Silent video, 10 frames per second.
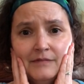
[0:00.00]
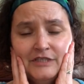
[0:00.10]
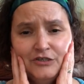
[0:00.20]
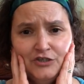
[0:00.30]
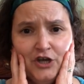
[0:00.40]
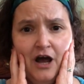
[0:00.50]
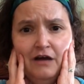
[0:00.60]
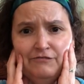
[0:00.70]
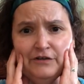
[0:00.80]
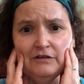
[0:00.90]
Does your
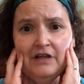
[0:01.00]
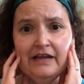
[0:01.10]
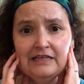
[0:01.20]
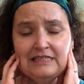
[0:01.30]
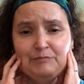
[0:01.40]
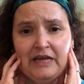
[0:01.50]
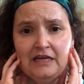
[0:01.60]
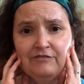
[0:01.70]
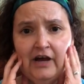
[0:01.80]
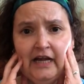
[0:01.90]
jaw feel like it's made
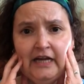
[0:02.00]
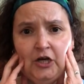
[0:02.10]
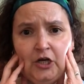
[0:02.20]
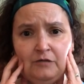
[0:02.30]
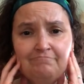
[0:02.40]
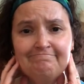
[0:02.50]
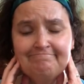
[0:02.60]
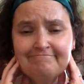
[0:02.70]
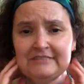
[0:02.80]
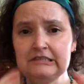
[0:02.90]
of iron?
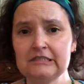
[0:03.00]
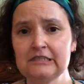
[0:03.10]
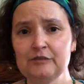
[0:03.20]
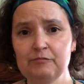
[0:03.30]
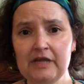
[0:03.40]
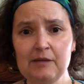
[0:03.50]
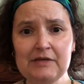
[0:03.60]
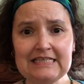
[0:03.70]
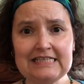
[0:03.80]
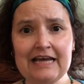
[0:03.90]
Maybe
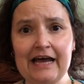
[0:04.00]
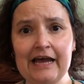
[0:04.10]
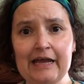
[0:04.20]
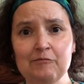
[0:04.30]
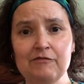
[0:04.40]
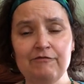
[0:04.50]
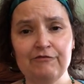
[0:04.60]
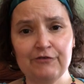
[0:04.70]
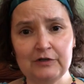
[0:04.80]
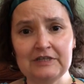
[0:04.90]
it's time
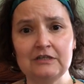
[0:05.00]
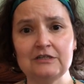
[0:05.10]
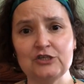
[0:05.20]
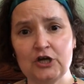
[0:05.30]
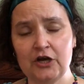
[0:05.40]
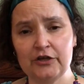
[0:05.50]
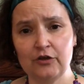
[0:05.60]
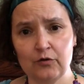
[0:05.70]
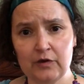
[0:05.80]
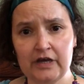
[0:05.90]
for a little jaw
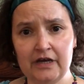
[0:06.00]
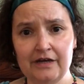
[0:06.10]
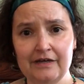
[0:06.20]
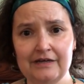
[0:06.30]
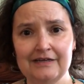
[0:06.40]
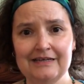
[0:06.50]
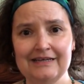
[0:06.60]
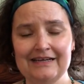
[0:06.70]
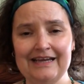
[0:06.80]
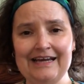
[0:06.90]
yoga.
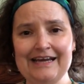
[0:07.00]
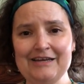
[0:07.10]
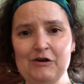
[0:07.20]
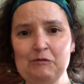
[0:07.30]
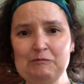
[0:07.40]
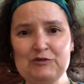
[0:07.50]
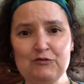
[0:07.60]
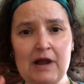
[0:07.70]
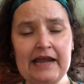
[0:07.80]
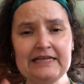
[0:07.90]
And
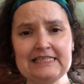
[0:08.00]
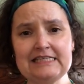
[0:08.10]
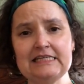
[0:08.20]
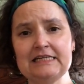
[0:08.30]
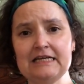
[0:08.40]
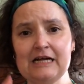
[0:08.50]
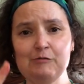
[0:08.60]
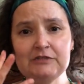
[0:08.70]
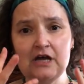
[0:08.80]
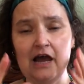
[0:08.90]
try it seated a
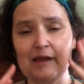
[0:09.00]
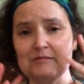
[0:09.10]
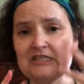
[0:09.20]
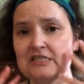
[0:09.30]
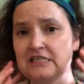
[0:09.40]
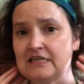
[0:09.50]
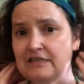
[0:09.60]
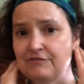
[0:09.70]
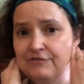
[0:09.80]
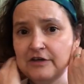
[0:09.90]
couple times just to get
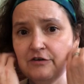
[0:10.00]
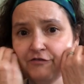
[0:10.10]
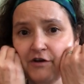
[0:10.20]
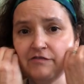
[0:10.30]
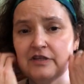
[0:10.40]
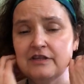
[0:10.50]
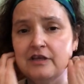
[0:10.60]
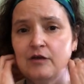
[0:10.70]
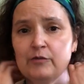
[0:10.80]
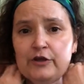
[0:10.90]
the feel for
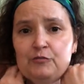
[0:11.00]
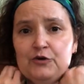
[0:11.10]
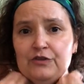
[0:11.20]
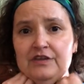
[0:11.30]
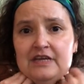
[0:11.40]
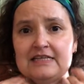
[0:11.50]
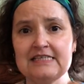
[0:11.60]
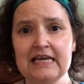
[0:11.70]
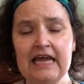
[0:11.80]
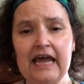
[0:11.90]
everything, where you put things.
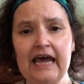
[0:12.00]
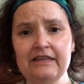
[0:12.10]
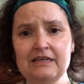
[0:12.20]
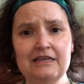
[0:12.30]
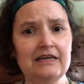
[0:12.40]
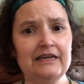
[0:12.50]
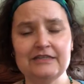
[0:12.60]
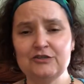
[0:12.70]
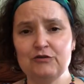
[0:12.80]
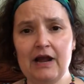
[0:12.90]
And then
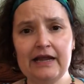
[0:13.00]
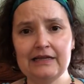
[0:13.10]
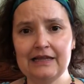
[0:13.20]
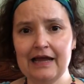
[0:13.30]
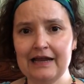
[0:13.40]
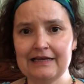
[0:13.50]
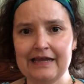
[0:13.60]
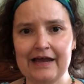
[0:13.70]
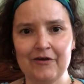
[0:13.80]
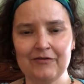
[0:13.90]
again, try it lying
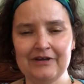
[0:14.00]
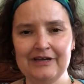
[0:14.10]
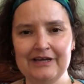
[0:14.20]
down.